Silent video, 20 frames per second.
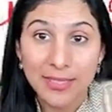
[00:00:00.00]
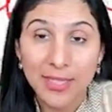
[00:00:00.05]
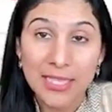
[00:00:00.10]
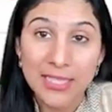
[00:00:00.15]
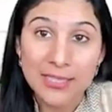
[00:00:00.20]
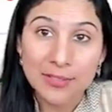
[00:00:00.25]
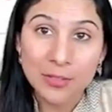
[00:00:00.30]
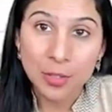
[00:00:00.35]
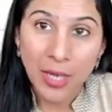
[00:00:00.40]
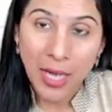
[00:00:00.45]

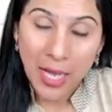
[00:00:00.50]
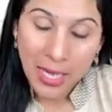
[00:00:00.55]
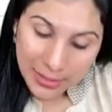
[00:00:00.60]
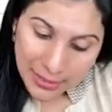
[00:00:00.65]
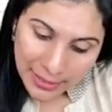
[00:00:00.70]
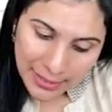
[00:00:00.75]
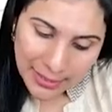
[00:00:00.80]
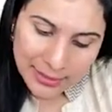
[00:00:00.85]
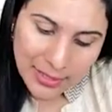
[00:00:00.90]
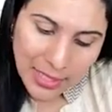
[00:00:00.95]
Uh,
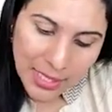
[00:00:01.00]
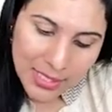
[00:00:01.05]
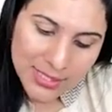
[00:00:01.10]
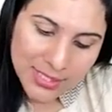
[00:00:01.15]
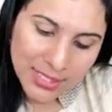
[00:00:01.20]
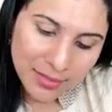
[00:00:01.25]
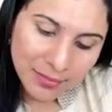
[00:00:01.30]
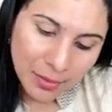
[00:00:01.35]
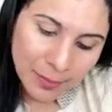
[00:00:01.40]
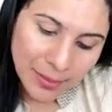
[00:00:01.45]
correct
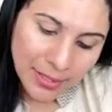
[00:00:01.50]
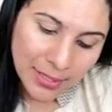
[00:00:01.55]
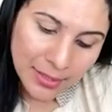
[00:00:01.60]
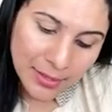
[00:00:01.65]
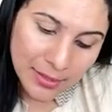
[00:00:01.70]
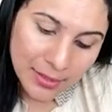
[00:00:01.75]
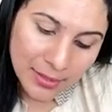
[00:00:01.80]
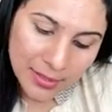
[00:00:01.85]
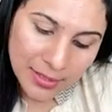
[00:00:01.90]
answer will be